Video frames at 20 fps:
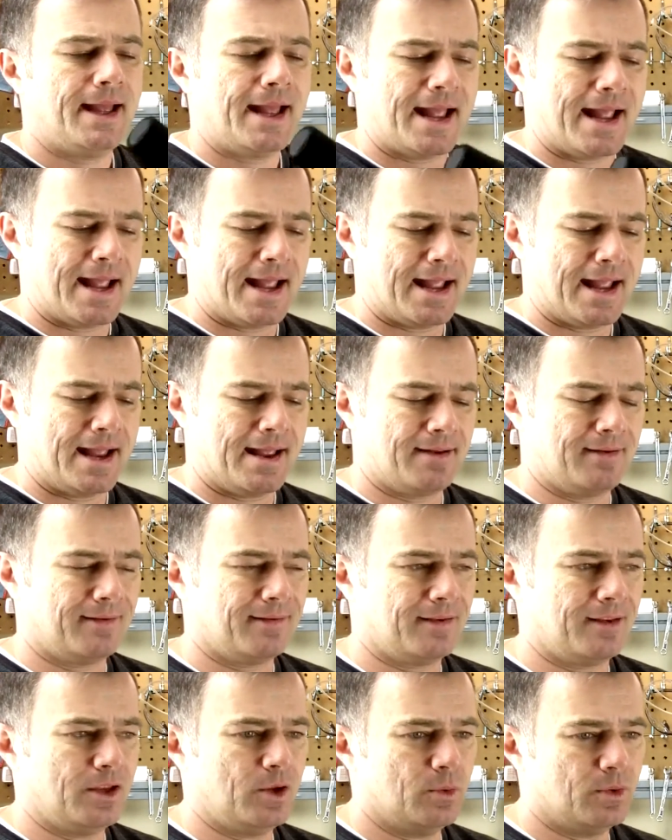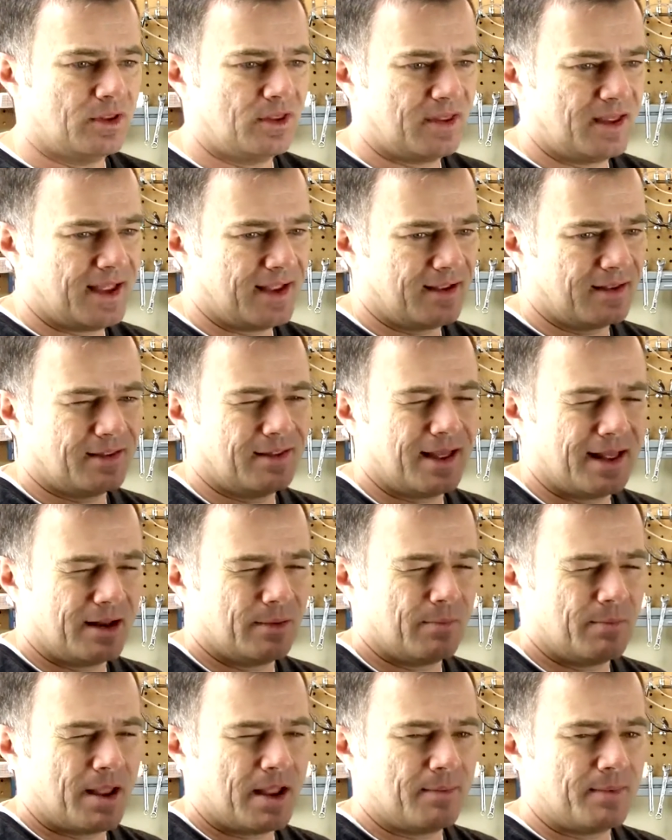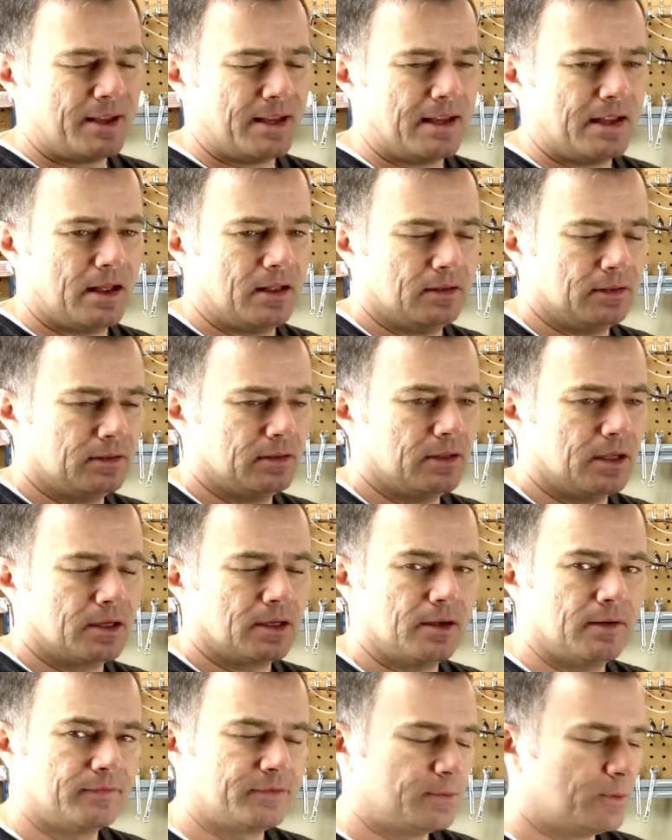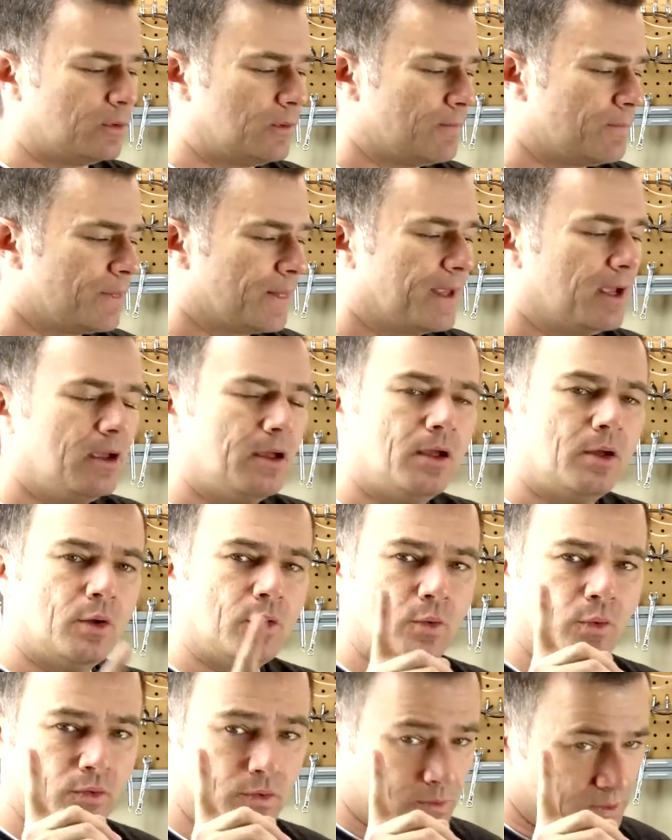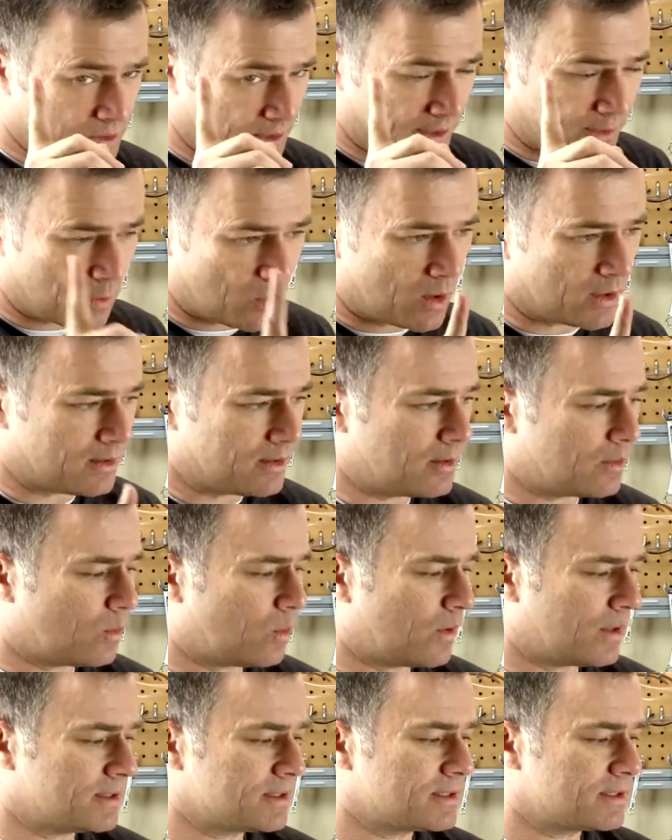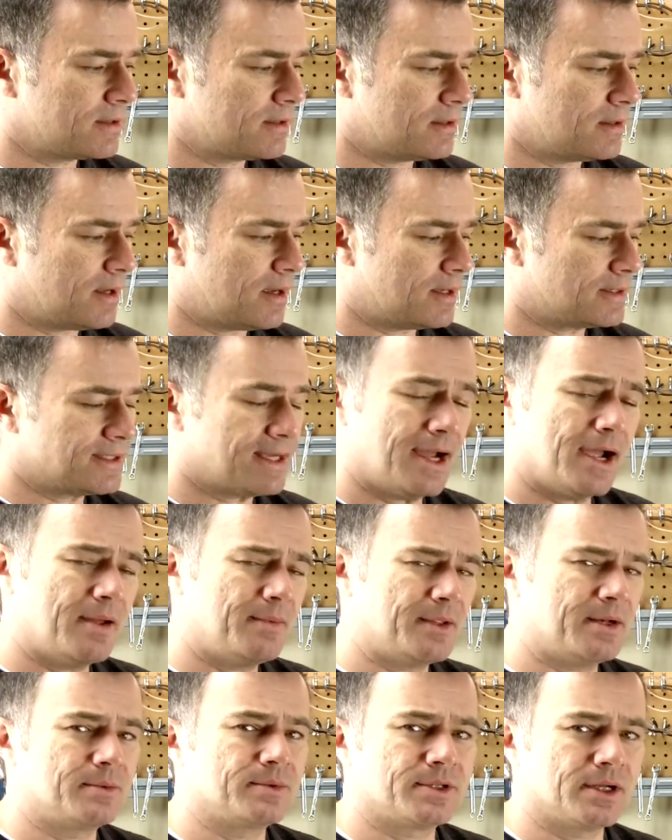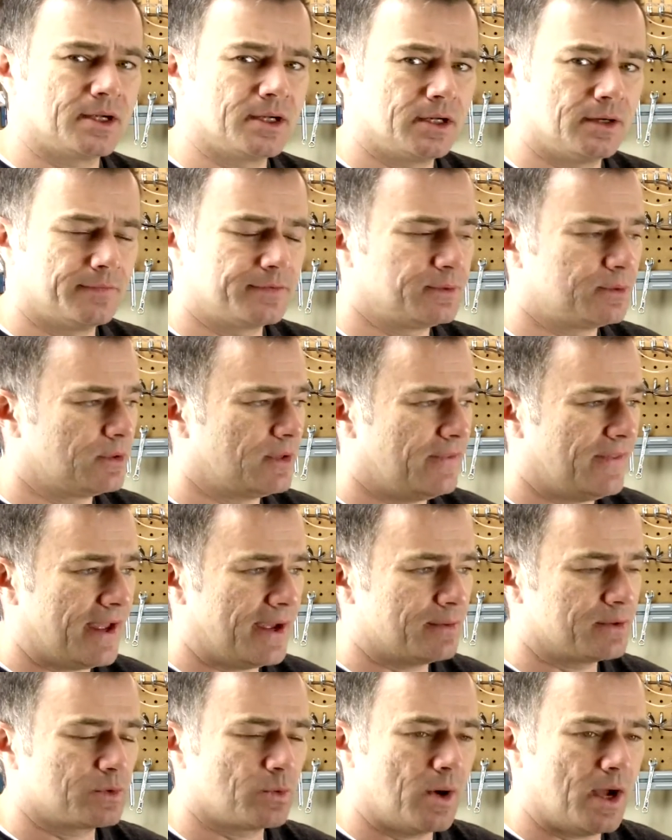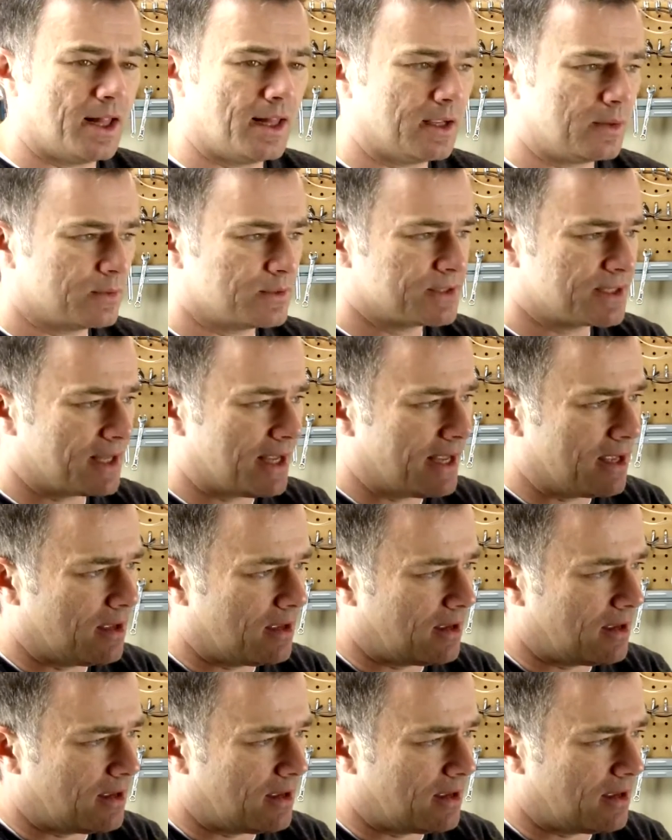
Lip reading: And you would think that it may be a little uncomfortable. It was only one time that it was uncomfortable, and that was while I was